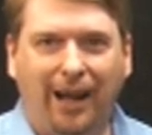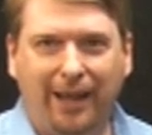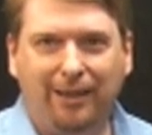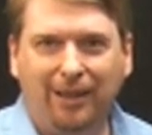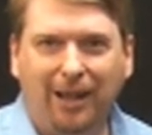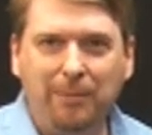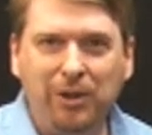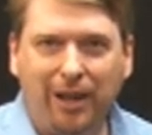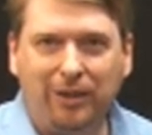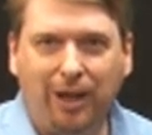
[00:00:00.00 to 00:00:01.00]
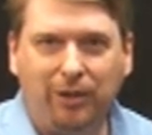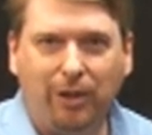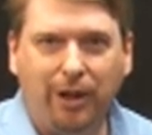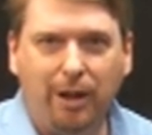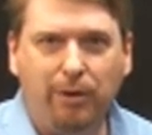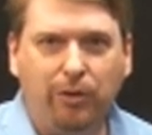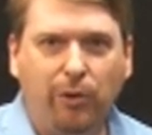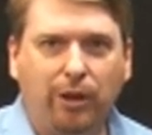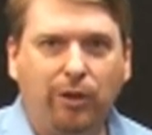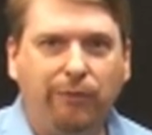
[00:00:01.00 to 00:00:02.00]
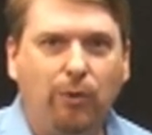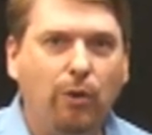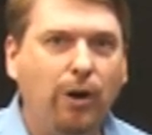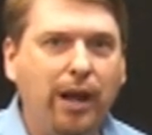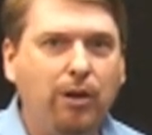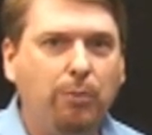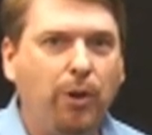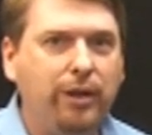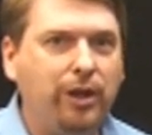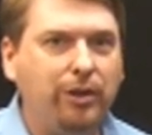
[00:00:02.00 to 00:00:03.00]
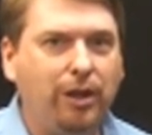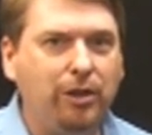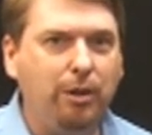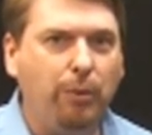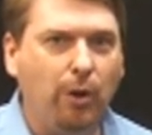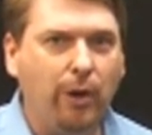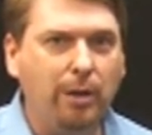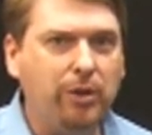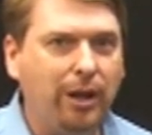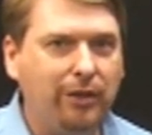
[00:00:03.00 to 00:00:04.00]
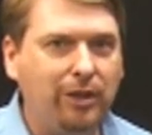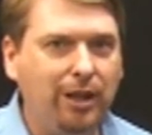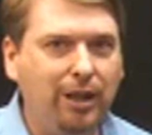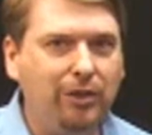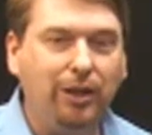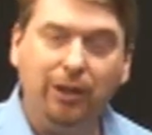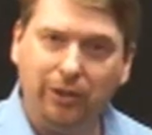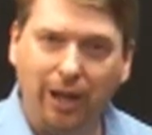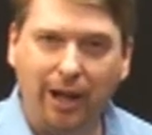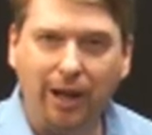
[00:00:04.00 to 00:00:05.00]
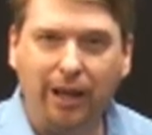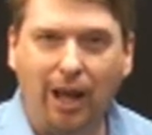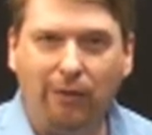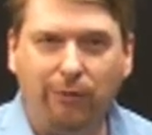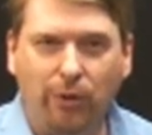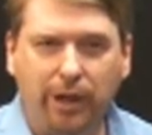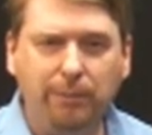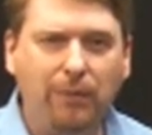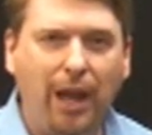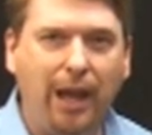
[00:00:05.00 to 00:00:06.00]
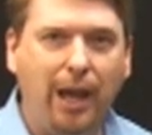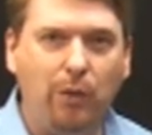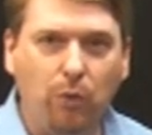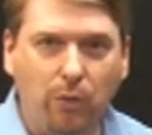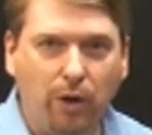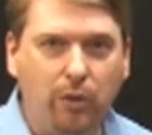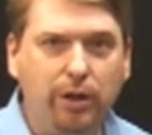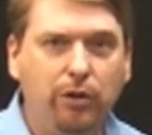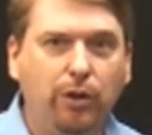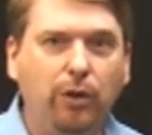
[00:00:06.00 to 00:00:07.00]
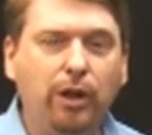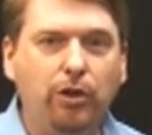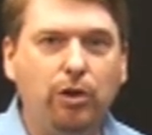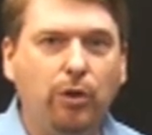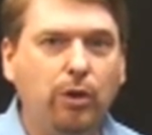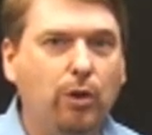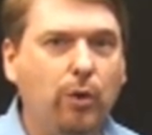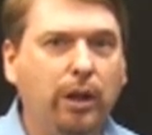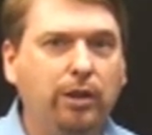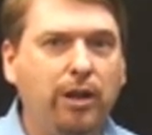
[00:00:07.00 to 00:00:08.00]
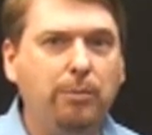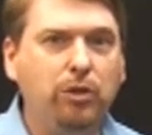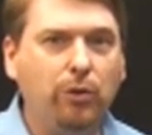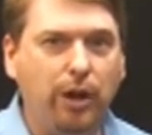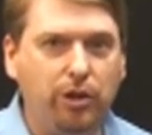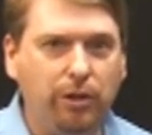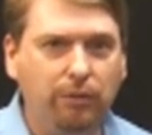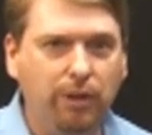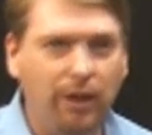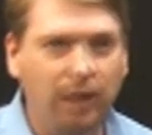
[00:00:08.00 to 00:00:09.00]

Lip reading: Hi, I'm Scott Stetzer, and I'm a Director for Enterprise SSD Programs at STEC in Santa Ana, California. And what we're going to do is show you a quick demonstration.